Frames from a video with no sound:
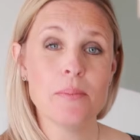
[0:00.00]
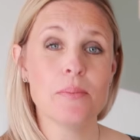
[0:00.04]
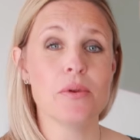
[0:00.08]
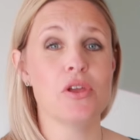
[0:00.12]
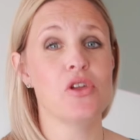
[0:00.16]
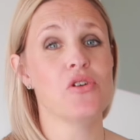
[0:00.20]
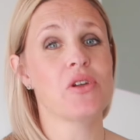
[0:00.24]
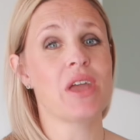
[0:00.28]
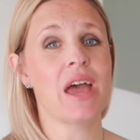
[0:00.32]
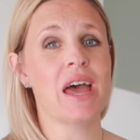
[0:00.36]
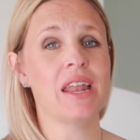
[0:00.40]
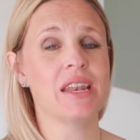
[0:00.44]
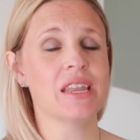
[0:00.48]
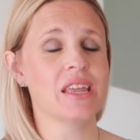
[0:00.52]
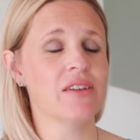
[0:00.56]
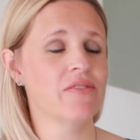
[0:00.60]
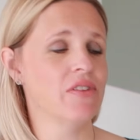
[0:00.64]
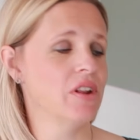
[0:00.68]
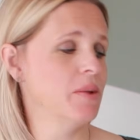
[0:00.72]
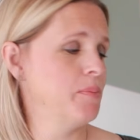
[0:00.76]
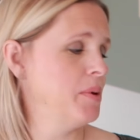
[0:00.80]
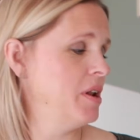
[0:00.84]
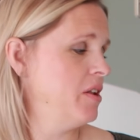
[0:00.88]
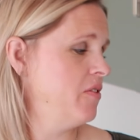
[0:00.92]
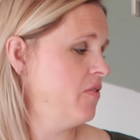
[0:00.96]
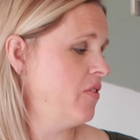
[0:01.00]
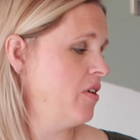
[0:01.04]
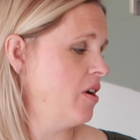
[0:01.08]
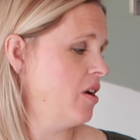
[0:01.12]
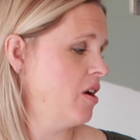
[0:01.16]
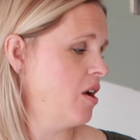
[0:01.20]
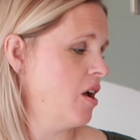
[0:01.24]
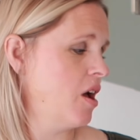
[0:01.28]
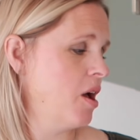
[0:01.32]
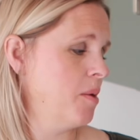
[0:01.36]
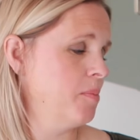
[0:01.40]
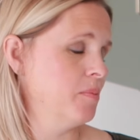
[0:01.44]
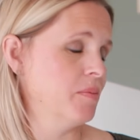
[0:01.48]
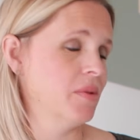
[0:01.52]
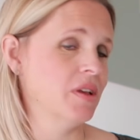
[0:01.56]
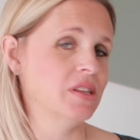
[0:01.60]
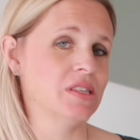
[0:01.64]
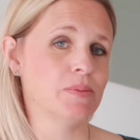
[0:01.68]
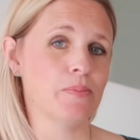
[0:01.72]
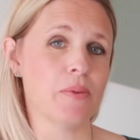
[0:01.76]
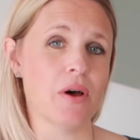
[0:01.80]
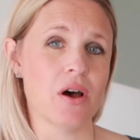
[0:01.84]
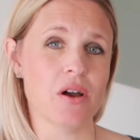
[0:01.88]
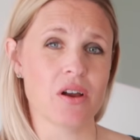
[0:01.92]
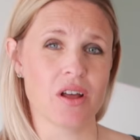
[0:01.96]
but you can give it a bit of a
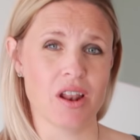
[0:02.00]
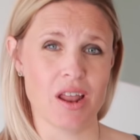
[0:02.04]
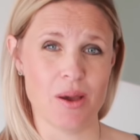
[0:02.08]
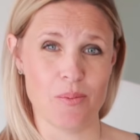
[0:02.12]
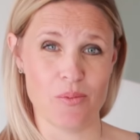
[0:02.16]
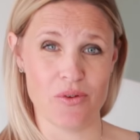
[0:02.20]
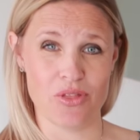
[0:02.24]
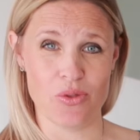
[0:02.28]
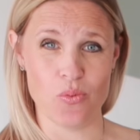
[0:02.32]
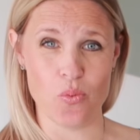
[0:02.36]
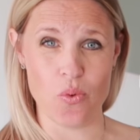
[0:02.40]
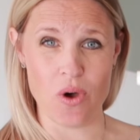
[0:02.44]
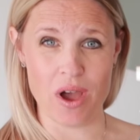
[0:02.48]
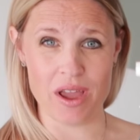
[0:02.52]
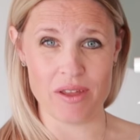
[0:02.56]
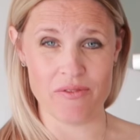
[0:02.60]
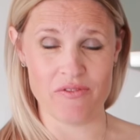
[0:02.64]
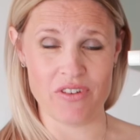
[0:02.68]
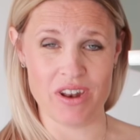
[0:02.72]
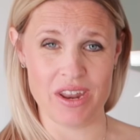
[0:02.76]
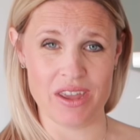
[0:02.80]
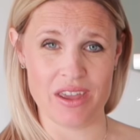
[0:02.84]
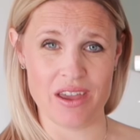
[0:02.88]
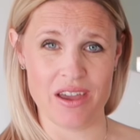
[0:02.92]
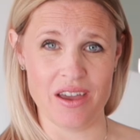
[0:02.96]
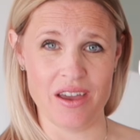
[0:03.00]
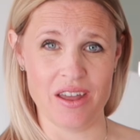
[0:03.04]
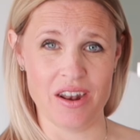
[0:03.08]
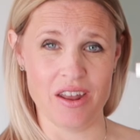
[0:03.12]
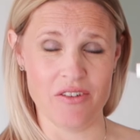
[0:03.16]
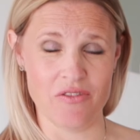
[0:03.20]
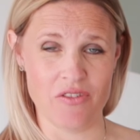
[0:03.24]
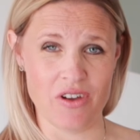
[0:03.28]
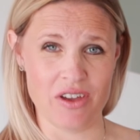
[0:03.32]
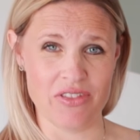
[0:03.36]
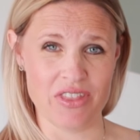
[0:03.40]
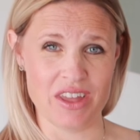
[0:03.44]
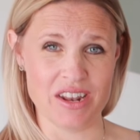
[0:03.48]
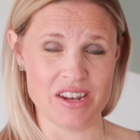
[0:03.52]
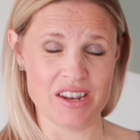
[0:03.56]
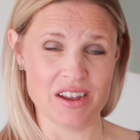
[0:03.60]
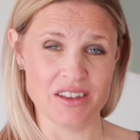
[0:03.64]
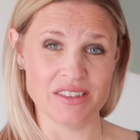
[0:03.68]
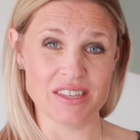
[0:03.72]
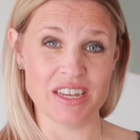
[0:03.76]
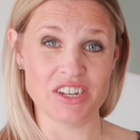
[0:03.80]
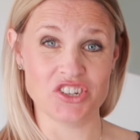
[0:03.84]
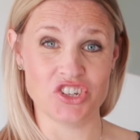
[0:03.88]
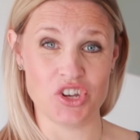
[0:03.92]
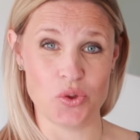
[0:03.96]
sparkle up with the white vinegar, and I find that
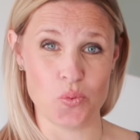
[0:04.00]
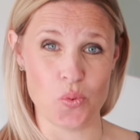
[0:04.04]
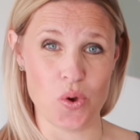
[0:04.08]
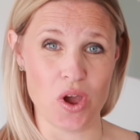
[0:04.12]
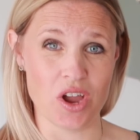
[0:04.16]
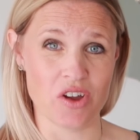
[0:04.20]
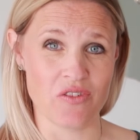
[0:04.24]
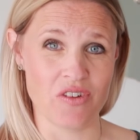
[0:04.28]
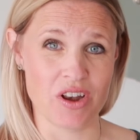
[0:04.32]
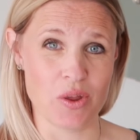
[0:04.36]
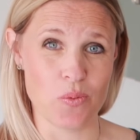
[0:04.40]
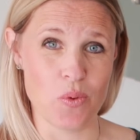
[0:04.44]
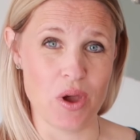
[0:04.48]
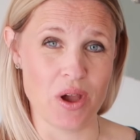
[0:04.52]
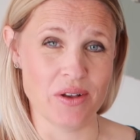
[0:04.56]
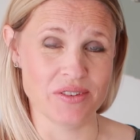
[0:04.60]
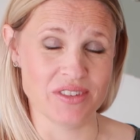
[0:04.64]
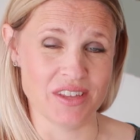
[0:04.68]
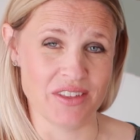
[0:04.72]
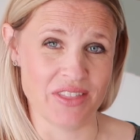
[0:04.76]
does actually work really well.